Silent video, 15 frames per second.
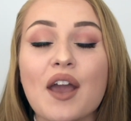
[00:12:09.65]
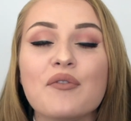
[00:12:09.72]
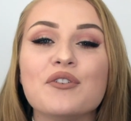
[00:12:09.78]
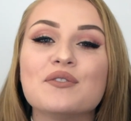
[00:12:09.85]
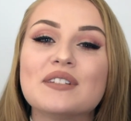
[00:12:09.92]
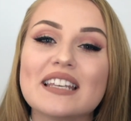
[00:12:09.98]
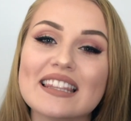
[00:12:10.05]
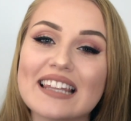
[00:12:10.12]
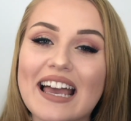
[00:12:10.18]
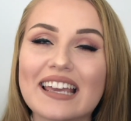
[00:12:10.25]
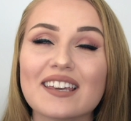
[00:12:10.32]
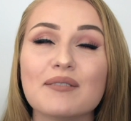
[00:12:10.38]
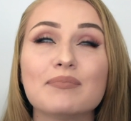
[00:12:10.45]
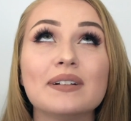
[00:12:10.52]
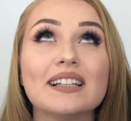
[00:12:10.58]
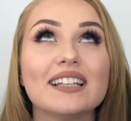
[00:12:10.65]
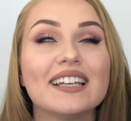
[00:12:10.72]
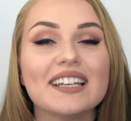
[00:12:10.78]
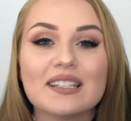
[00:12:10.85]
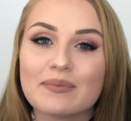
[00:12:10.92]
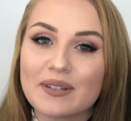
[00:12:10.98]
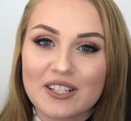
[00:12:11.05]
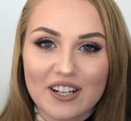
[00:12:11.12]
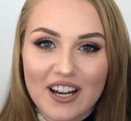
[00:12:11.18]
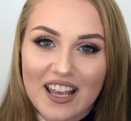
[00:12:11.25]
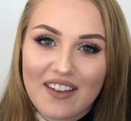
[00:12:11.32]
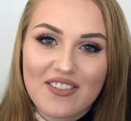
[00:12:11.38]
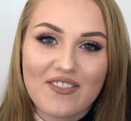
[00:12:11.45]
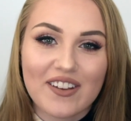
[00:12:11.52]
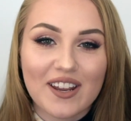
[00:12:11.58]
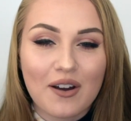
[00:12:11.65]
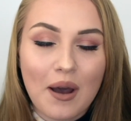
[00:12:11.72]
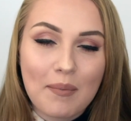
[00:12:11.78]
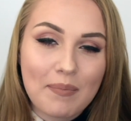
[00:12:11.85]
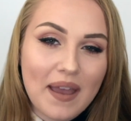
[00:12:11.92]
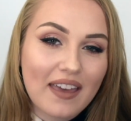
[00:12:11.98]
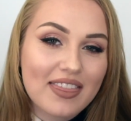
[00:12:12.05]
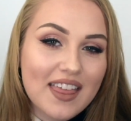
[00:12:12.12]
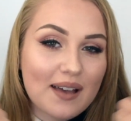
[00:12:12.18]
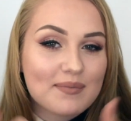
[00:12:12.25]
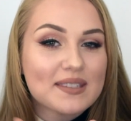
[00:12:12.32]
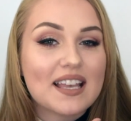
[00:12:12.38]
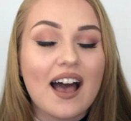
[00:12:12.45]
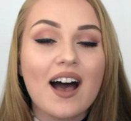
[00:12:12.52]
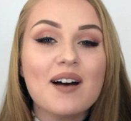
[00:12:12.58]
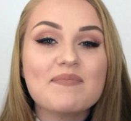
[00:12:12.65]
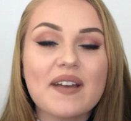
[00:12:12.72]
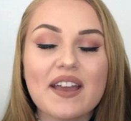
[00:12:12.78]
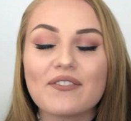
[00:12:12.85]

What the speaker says: If you did like it, please be sure to give the video a big thumbs up.